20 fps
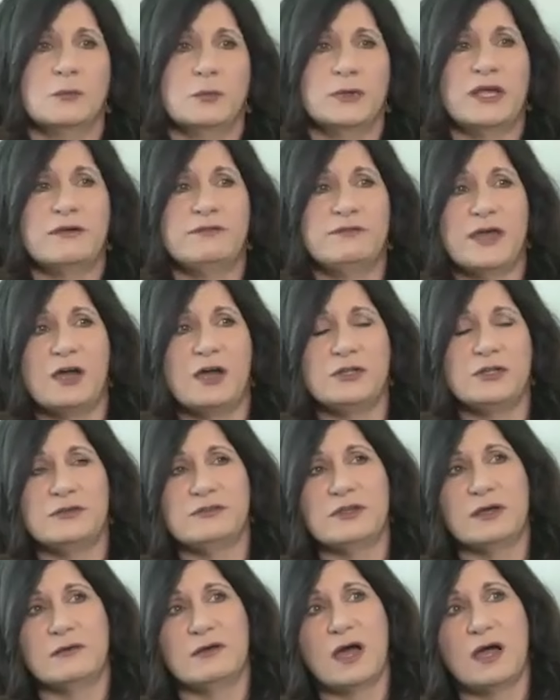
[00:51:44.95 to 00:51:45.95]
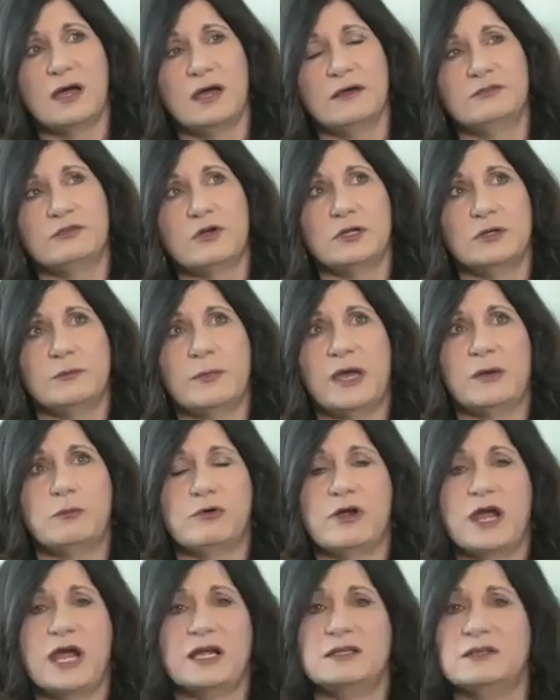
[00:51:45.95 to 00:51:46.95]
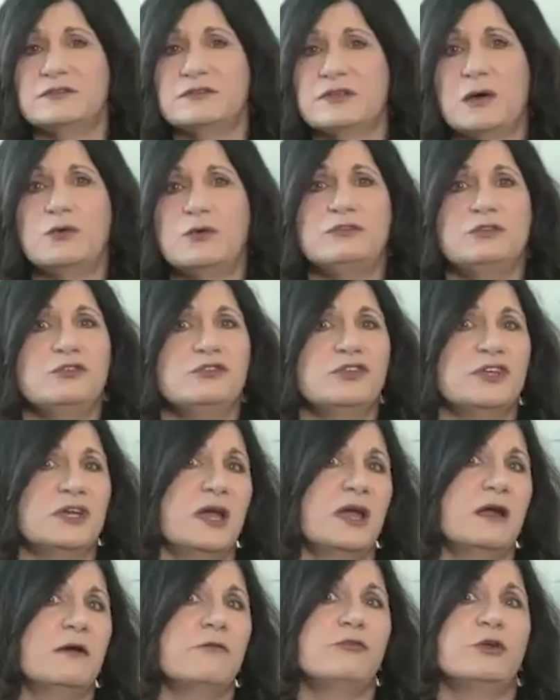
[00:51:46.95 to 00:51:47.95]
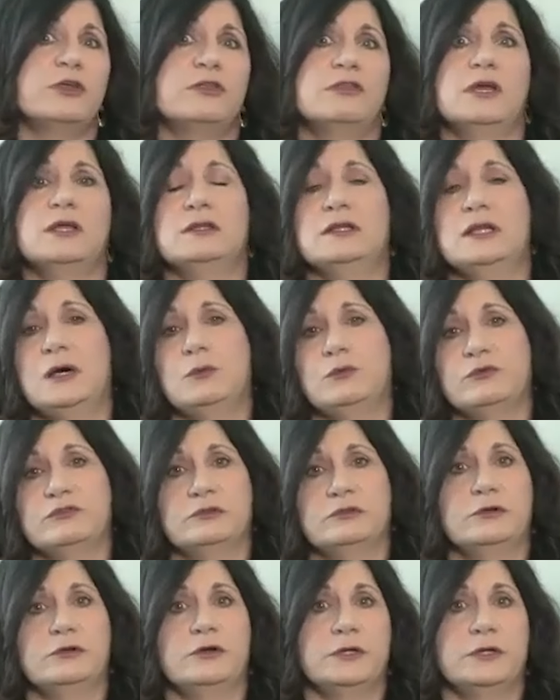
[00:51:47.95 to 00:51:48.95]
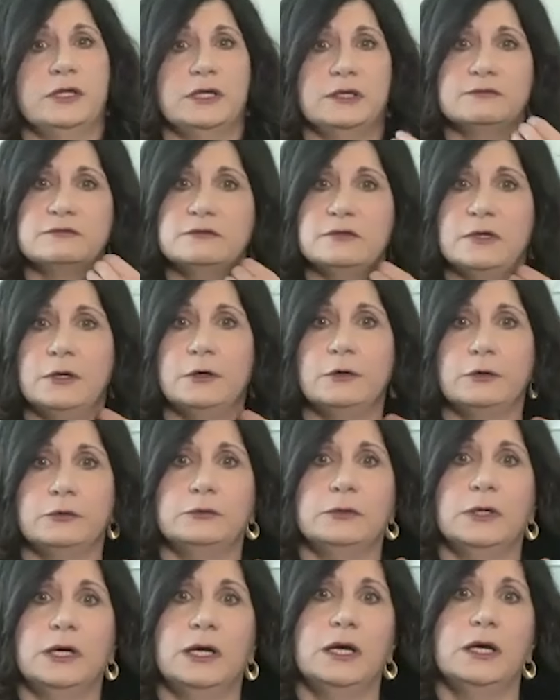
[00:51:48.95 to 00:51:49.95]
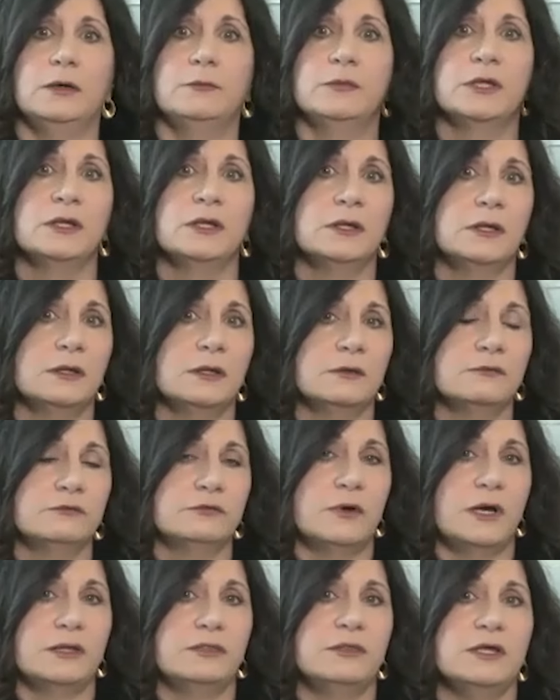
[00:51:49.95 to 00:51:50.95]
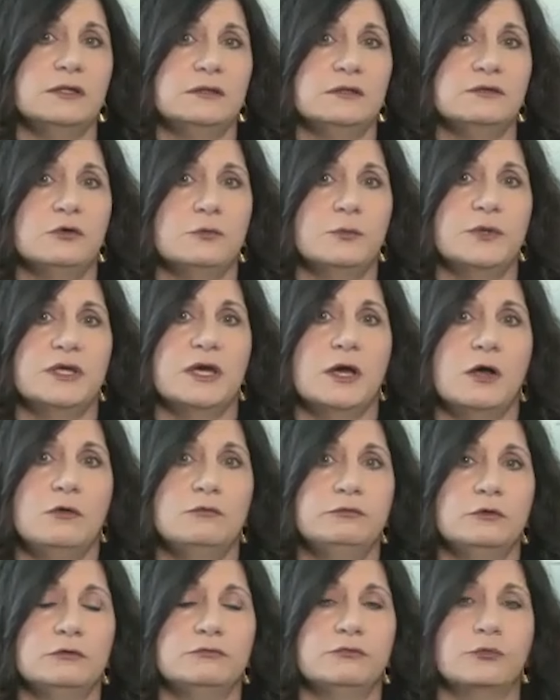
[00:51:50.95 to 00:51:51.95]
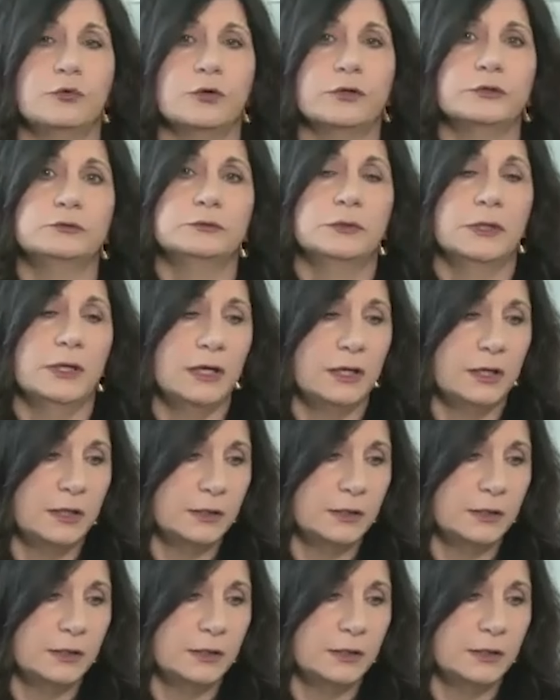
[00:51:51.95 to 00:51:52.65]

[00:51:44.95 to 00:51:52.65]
But I found as I started my practice, I was using everything that I was learning. So I think this will be helpful for you.